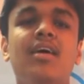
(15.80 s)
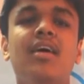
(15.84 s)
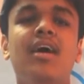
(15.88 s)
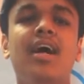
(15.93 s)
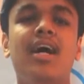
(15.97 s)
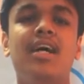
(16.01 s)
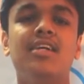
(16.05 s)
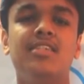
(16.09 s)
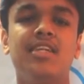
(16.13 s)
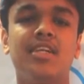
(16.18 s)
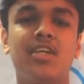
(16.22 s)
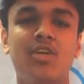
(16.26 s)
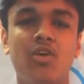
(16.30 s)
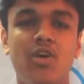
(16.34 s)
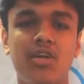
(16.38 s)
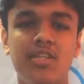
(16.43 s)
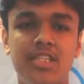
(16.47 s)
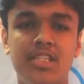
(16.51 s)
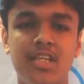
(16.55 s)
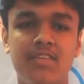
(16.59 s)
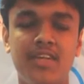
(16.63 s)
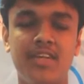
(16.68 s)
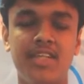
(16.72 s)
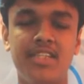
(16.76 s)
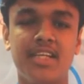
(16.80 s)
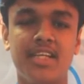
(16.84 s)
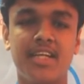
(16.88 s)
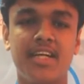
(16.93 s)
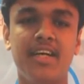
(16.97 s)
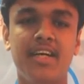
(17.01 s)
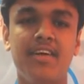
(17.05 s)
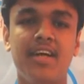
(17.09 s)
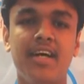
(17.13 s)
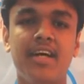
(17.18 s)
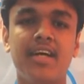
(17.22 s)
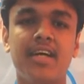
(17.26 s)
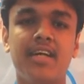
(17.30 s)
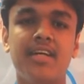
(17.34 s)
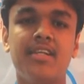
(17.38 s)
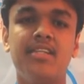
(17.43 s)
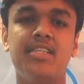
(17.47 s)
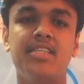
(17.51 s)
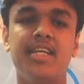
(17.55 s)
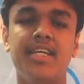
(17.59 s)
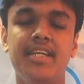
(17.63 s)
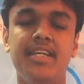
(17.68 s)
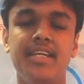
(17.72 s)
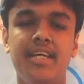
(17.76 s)
I secured 72nd rank
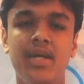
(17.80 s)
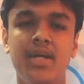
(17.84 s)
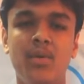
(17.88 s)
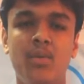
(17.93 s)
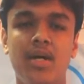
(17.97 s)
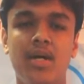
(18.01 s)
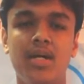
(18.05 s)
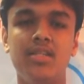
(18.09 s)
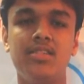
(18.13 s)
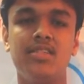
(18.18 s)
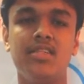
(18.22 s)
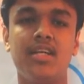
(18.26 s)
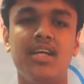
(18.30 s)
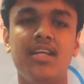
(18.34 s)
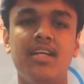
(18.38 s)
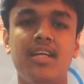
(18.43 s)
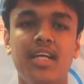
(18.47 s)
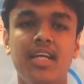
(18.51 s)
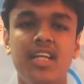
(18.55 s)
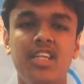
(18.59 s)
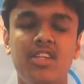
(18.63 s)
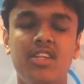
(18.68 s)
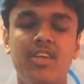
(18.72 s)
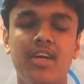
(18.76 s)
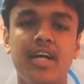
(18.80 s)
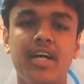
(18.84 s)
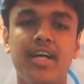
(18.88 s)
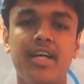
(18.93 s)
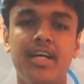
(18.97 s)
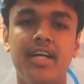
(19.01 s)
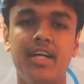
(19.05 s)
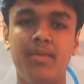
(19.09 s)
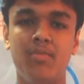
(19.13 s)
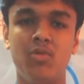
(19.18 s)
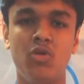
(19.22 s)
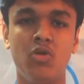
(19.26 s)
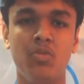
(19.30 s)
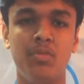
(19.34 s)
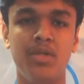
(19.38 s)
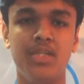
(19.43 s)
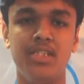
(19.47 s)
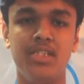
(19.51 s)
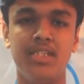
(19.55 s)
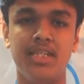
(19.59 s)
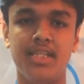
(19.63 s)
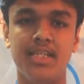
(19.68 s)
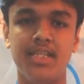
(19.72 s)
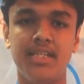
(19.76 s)
in JEE Advanced and 8th rank in
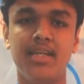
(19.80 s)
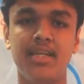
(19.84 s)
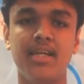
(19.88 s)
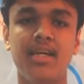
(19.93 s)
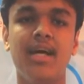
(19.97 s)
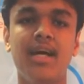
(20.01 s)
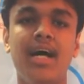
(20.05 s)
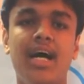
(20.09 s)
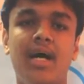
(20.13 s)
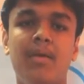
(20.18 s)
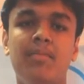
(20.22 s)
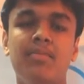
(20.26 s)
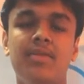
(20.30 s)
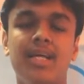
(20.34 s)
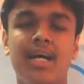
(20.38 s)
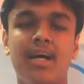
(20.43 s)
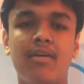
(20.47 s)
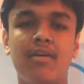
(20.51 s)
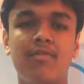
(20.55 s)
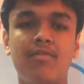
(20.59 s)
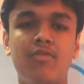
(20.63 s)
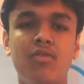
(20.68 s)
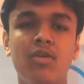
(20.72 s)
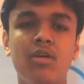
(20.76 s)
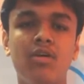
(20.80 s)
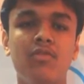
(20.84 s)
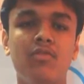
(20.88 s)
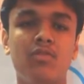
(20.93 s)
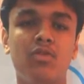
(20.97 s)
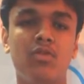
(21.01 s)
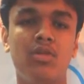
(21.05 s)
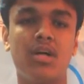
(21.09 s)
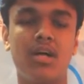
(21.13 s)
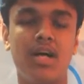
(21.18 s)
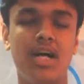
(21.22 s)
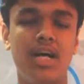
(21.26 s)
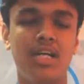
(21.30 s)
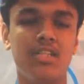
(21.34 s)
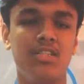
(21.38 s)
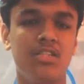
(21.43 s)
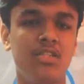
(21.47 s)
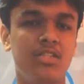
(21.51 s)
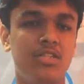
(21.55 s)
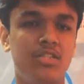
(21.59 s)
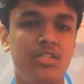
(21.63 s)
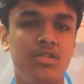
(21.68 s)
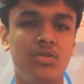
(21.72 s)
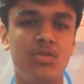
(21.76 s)
WBJEE. I am thankful to the Aakash
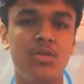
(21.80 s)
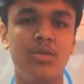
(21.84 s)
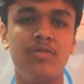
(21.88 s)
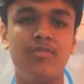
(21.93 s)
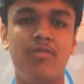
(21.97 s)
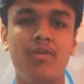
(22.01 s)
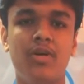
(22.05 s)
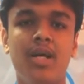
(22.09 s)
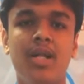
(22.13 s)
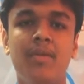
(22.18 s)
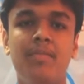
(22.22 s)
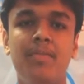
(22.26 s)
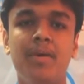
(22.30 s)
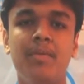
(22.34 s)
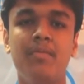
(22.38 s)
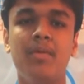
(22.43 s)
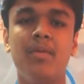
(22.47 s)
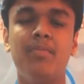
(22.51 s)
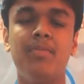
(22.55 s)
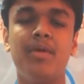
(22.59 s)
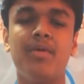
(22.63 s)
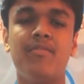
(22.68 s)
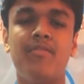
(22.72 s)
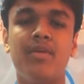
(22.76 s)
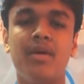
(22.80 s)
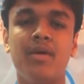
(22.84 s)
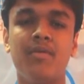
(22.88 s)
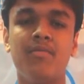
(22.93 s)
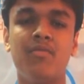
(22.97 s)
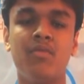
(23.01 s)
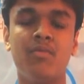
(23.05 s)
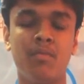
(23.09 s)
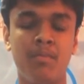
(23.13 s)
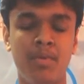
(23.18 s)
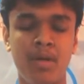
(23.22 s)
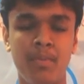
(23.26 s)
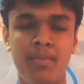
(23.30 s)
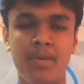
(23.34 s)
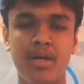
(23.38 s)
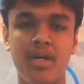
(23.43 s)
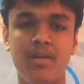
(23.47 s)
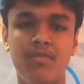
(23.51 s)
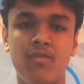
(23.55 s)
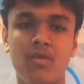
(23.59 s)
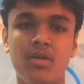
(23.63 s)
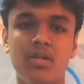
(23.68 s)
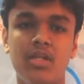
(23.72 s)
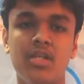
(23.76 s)
Institute for helping me
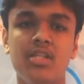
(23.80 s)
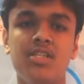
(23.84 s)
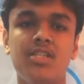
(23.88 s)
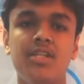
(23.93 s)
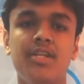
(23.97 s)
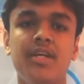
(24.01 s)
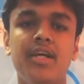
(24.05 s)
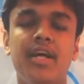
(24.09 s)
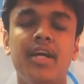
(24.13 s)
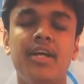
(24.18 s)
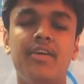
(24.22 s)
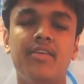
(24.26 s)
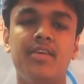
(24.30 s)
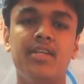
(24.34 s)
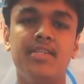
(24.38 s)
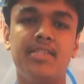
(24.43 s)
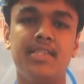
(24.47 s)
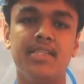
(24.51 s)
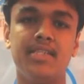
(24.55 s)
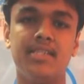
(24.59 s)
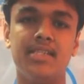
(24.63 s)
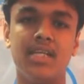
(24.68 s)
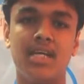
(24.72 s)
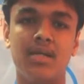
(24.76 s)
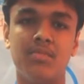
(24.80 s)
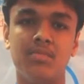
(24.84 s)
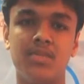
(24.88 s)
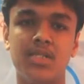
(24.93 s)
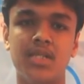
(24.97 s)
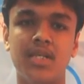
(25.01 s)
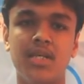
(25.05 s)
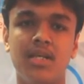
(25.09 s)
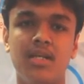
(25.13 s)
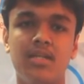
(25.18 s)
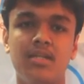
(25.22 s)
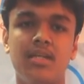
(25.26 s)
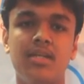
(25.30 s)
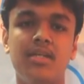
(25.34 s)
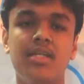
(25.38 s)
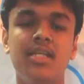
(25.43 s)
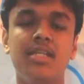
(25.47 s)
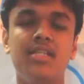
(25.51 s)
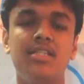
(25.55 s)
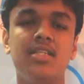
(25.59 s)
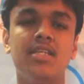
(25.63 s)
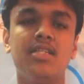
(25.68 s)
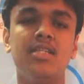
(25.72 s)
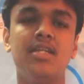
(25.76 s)
prepare for the engineering entrance exams. The
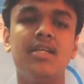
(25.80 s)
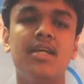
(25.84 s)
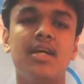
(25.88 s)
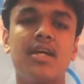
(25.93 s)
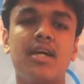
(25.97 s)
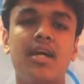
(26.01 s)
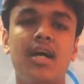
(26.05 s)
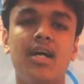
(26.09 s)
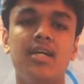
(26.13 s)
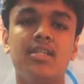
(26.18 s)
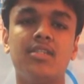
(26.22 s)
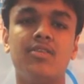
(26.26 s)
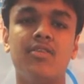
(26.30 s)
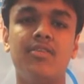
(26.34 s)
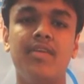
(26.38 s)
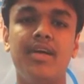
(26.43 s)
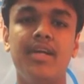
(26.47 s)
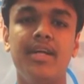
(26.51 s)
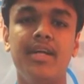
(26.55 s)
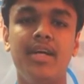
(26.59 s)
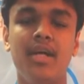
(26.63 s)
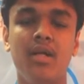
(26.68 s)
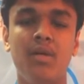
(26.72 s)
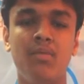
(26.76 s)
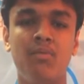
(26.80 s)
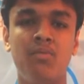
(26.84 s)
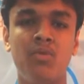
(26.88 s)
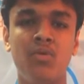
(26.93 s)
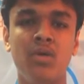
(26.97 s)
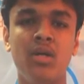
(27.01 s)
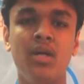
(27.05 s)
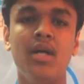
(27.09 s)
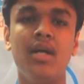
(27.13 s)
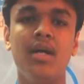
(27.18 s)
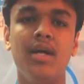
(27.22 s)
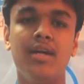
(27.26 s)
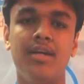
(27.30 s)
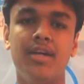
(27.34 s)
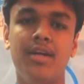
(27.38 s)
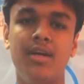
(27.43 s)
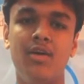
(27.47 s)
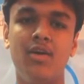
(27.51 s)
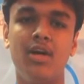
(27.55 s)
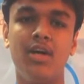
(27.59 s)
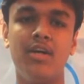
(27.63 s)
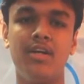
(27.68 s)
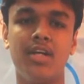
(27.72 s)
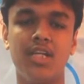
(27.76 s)
teachers at Aakash were very helpful,
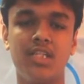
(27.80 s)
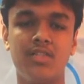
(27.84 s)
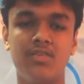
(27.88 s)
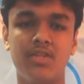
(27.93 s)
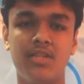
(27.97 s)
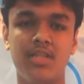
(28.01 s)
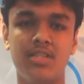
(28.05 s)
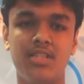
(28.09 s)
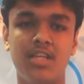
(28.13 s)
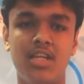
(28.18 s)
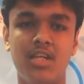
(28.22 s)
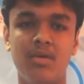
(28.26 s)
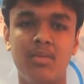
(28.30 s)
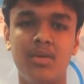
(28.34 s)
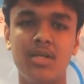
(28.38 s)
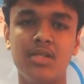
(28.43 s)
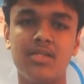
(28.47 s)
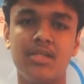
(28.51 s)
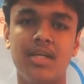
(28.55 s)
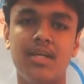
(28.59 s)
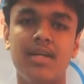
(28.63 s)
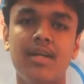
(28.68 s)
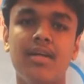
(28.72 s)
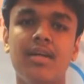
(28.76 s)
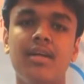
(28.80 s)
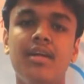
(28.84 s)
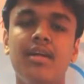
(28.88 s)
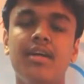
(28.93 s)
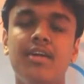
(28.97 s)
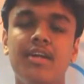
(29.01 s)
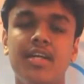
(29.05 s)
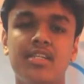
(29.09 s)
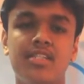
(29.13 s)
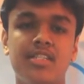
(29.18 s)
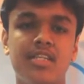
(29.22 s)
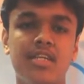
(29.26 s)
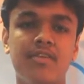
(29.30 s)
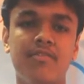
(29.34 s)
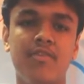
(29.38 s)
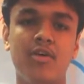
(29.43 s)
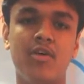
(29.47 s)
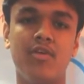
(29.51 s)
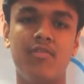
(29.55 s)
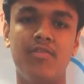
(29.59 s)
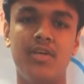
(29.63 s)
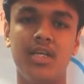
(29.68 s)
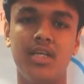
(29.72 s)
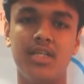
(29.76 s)
did not rush with the syllabus and had an interesting way
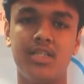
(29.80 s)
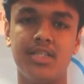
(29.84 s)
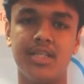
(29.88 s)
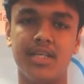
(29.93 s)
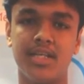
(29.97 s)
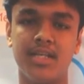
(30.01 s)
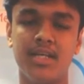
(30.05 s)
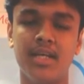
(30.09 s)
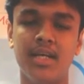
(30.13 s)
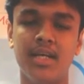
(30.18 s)
of teaching.